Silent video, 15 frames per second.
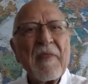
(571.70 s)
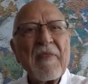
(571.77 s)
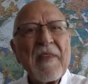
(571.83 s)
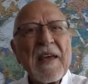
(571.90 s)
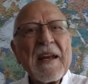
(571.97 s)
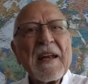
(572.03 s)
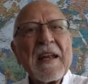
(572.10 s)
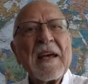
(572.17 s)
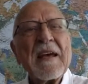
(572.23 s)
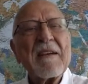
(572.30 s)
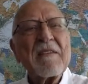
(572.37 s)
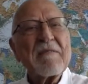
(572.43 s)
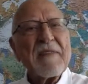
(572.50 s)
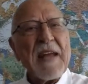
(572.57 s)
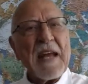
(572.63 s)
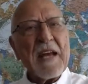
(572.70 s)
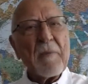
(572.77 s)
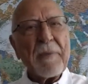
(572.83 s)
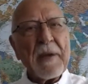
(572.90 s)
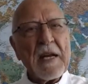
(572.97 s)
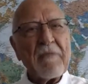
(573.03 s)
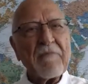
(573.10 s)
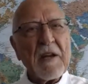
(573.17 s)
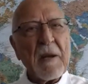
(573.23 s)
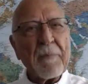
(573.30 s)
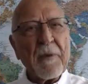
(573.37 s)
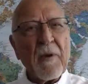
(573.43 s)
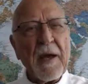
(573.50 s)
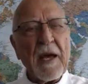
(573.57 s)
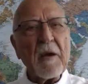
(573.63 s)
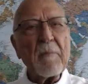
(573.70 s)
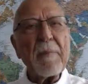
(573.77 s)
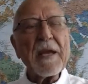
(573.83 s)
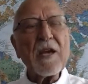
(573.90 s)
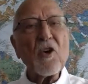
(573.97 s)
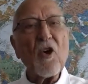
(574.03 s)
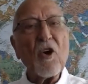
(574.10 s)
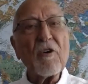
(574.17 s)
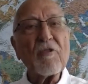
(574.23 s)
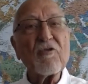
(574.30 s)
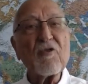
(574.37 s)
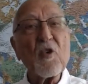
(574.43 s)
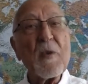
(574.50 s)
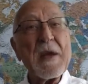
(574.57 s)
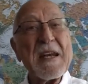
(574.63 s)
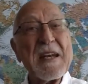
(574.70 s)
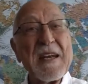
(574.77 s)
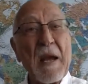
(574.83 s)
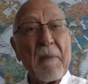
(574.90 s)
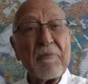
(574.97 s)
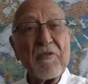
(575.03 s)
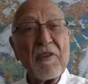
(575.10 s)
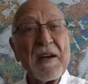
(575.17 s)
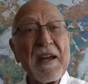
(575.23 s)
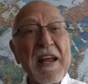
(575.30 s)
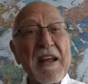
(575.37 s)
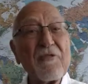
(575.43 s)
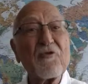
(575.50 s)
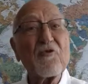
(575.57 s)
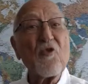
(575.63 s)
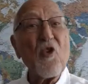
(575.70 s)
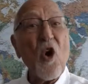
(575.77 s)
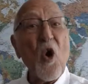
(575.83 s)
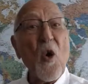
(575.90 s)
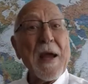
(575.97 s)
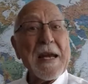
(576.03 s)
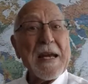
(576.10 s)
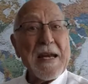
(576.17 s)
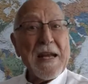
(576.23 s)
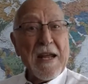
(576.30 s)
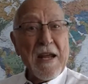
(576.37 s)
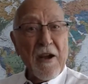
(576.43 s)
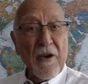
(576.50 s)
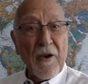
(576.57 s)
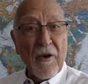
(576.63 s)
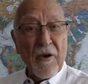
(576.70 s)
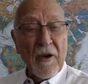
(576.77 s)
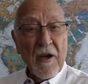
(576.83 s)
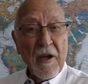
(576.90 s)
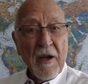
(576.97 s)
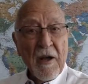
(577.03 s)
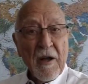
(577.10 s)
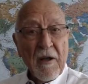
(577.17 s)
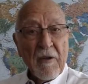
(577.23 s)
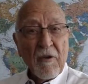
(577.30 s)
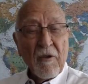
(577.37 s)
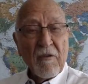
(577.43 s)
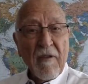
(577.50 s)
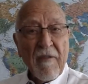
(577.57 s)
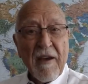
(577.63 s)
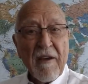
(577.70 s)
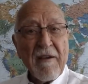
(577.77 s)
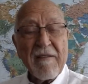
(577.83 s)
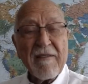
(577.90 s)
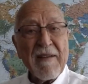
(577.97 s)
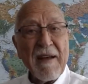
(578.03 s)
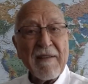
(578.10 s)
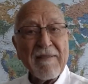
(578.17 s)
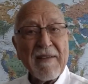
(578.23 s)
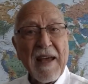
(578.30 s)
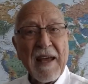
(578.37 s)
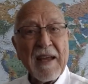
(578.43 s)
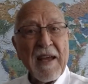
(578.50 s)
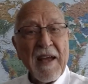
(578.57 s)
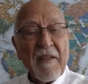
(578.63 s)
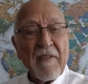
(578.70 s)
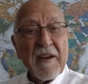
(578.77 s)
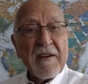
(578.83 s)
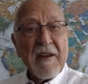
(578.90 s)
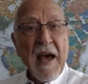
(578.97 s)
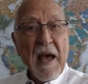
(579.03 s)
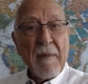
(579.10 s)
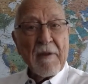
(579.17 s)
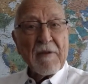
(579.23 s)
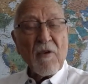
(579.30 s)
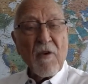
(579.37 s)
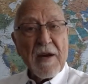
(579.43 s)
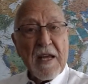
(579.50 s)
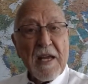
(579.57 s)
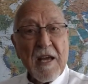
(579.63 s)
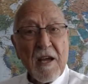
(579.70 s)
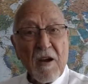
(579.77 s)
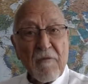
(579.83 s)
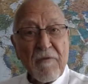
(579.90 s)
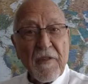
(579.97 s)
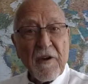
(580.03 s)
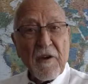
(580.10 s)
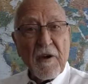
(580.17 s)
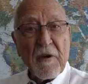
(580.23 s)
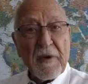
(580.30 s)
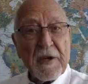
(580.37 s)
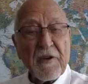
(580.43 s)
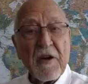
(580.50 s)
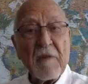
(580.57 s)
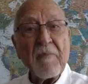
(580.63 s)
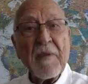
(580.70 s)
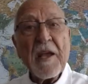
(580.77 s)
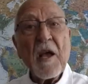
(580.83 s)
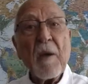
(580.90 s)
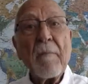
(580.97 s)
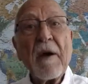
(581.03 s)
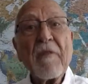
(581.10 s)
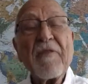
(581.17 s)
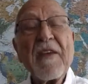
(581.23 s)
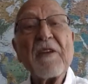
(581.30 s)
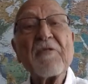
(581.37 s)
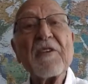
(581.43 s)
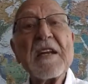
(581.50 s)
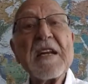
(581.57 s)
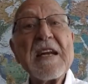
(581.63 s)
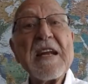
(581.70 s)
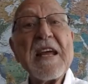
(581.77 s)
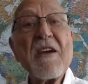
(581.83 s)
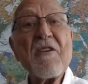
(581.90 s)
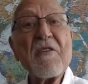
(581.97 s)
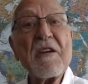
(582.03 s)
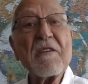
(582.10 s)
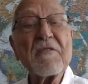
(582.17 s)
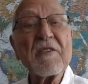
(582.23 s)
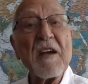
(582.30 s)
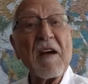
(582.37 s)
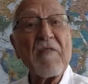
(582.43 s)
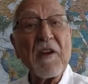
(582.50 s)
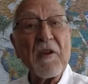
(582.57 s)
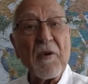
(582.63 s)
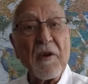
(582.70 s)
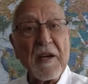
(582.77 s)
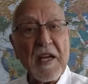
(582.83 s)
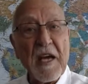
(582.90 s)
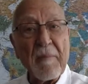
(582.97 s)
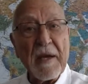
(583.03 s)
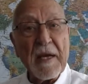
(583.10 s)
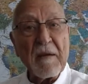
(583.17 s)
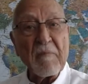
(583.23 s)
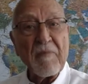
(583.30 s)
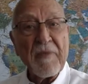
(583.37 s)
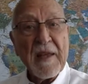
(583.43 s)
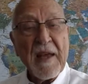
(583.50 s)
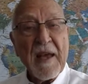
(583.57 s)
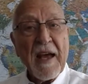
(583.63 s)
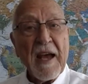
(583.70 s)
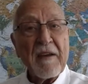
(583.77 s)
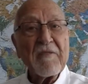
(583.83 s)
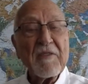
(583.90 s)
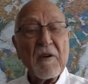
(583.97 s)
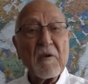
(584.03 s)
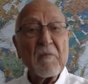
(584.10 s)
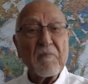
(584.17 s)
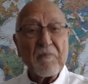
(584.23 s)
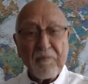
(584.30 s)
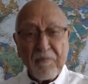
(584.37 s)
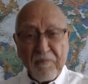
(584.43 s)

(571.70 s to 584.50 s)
then stand up and lift up your head, because your redemption is drawing near. You see there, he's not saying the time is already here for the Lord to return, but there's a nearness of the Lord coming. And so